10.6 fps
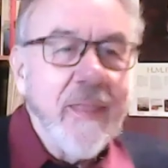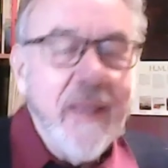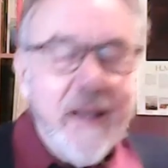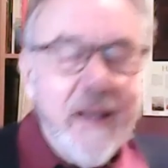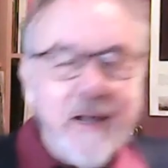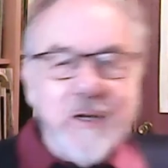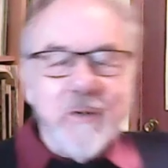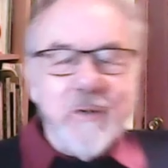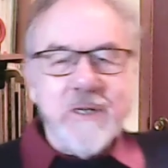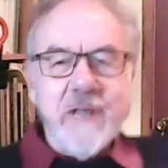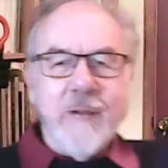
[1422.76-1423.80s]
I do
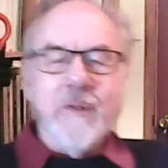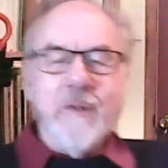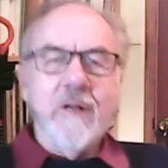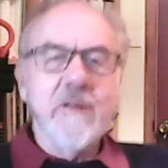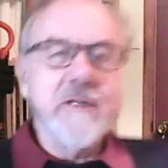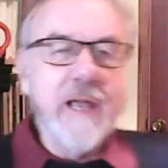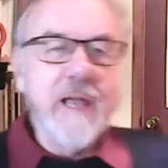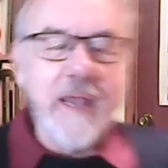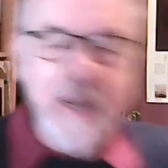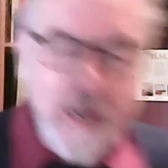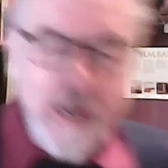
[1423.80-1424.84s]
a segment on
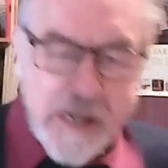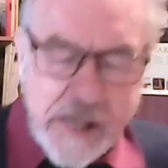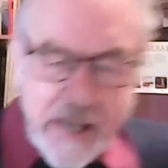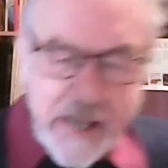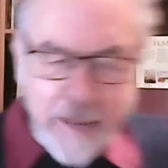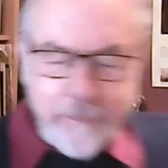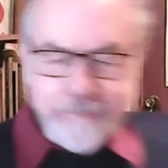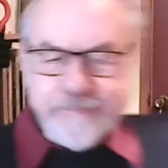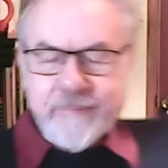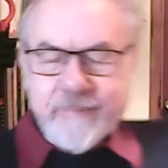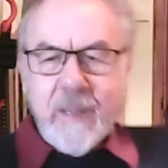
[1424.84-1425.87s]
staking a claim.
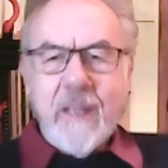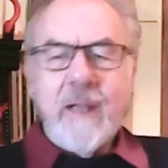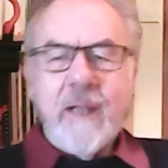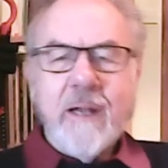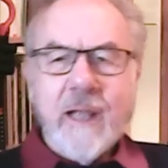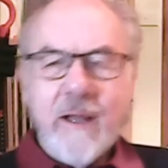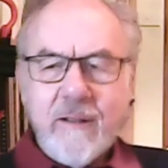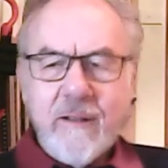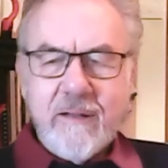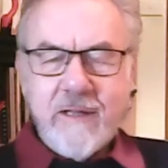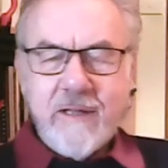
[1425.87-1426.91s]
Now,
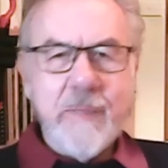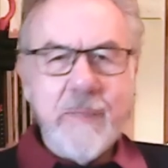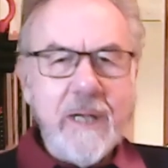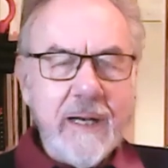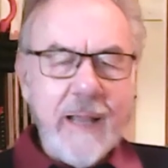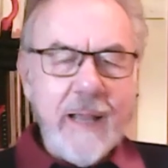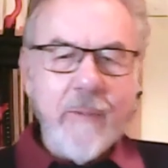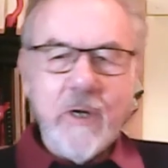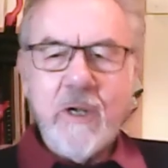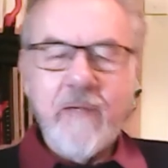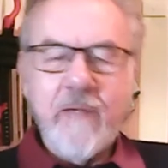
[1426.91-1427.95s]
it's a bit
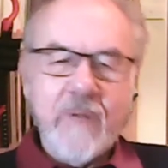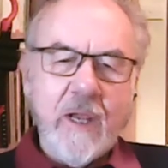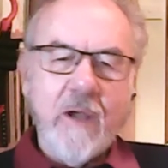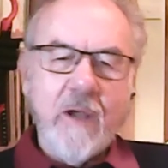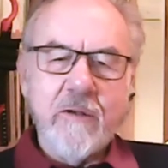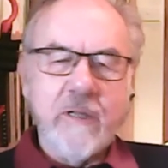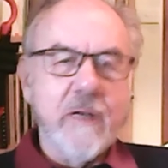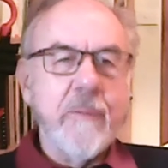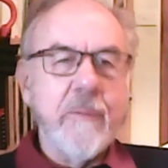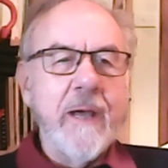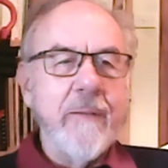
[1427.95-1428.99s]
elaborate. You have to go to the
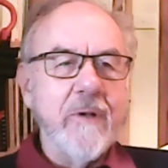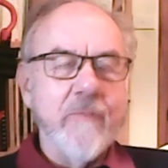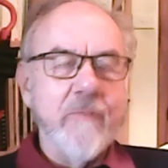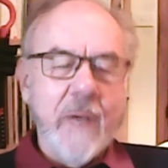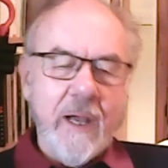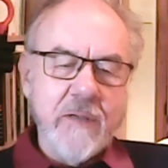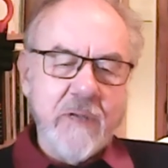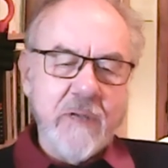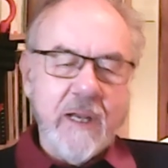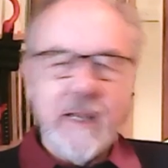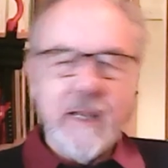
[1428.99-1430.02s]
Department of Mines
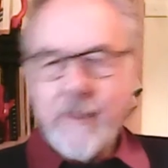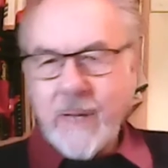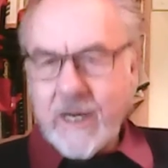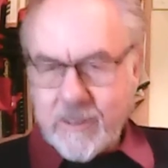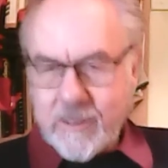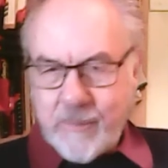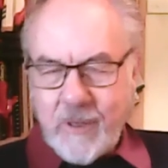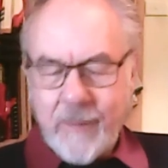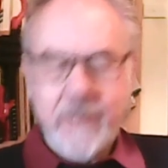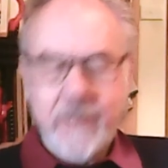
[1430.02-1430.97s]
and get your miner's permit,